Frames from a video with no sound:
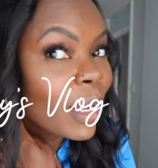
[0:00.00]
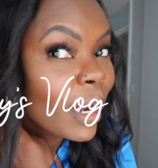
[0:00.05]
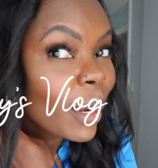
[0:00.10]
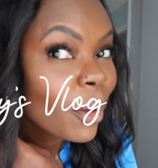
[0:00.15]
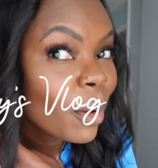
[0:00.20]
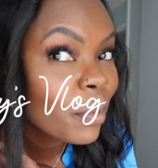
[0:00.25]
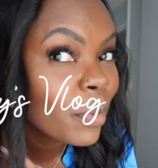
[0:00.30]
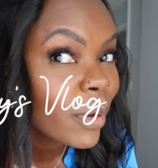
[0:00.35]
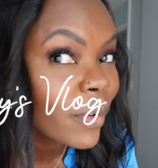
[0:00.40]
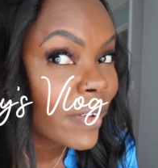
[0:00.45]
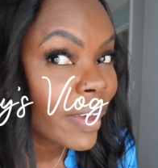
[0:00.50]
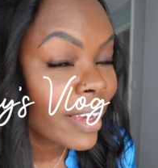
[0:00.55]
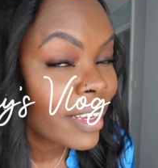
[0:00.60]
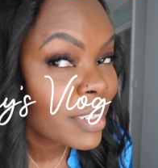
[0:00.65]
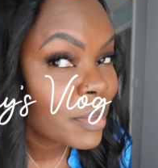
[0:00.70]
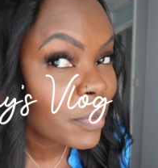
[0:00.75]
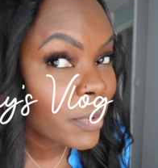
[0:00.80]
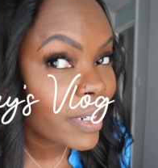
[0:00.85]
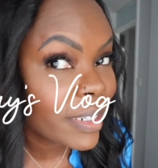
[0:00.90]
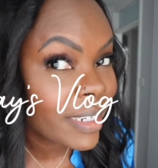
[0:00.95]
a little bit of
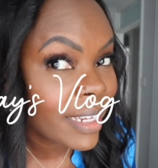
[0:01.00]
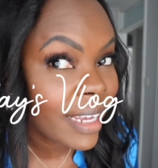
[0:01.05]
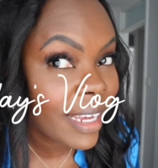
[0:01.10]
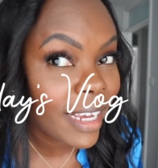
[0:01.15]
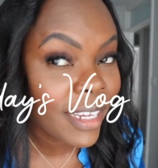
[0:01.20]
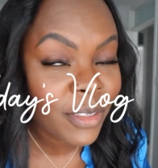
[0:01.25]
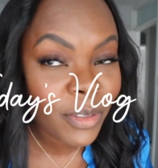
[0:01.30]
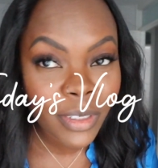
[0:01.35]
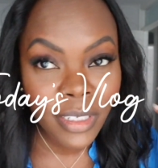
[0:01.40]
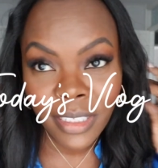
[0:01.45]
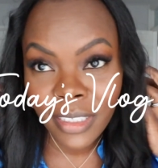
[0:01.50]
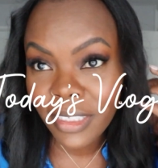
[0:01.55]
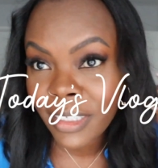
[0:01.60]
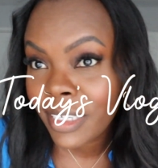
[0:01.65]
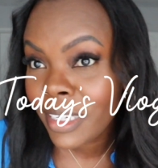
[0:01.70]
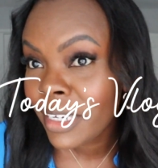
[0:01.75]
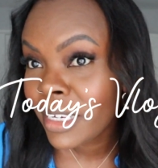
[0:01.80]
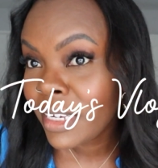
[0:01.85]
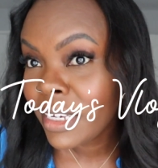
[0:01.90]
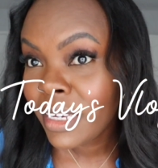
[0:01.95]
hairspray in the hair so it doesn't
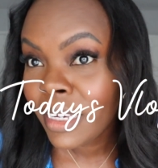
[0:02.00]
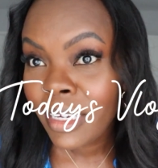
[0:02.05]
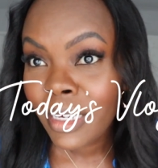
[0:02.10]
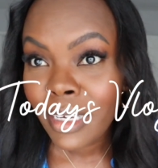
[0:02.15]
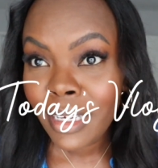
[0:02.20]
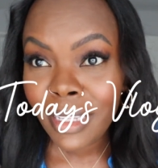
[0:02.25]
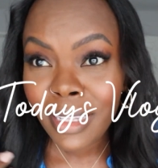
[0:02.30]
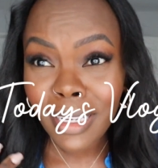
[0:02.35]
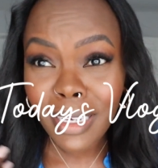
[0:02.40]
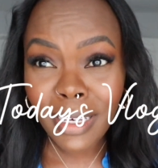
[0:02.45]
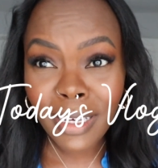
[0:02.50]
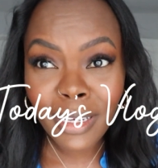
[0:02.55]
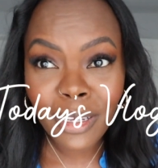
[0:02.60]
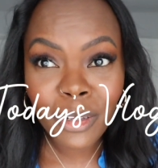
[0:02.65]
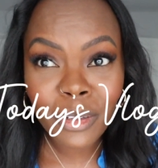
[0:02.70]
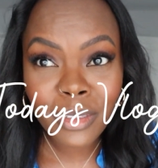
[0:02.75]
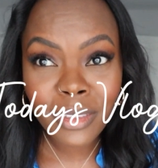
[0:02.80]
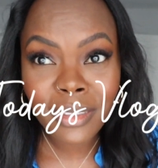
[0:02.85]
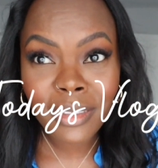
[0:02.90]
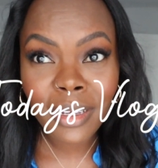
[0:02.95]
the
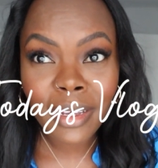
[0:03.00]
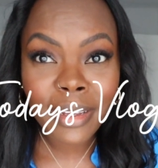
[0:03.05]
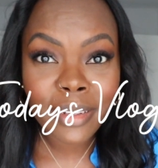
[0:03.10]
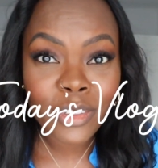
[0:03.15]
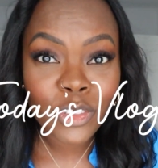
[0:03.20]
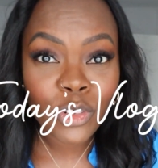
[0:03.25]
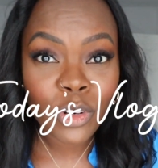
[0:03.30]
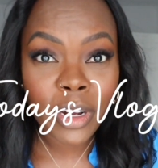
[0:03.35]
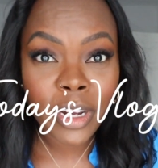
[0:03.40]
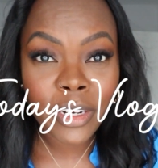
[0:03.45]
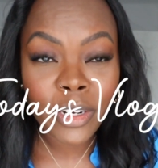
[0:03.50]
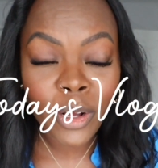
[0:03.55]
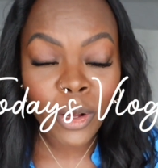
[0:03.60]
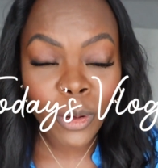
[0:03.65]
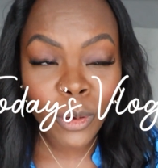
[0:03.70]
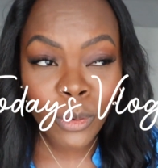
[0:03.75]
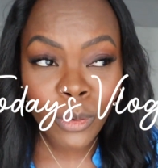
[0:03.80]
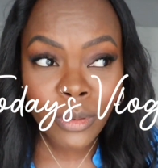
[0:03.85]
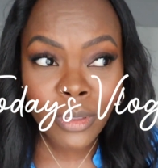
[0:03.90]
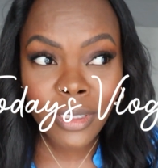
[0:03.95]
curls try and
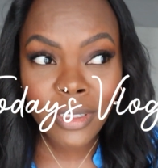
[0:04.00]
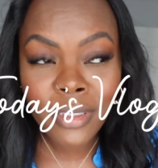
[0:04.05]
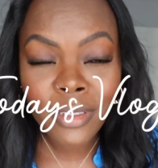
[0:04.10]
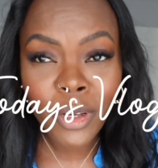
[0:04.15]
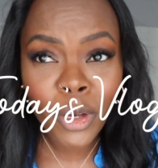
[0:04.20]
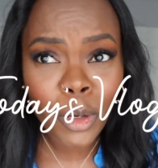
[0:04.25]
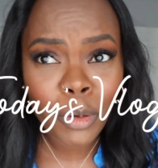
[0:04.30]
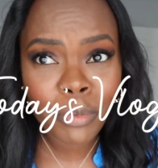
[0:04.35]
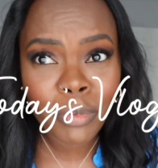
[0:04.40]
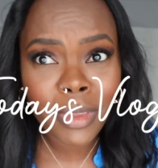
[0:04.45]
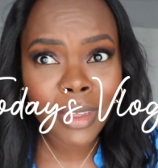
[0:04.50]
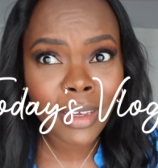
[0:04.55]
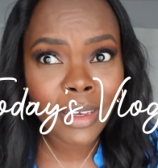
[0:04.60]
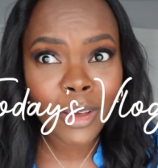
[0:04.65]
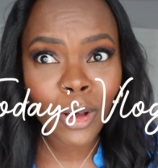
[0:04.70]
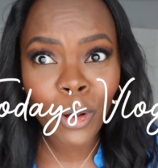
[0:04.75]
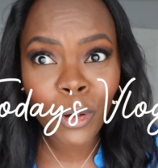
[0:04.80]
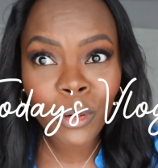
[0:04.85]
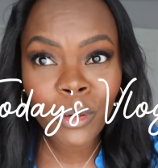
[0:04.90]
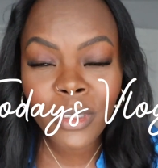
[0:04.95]
hold hope they
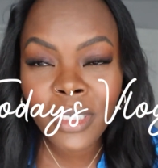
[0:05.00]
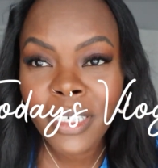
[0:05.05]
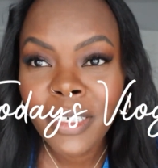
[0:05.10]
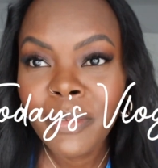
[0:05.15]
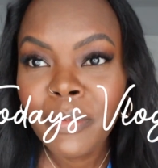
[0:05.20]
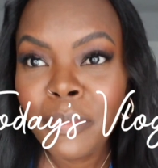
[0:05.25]
hold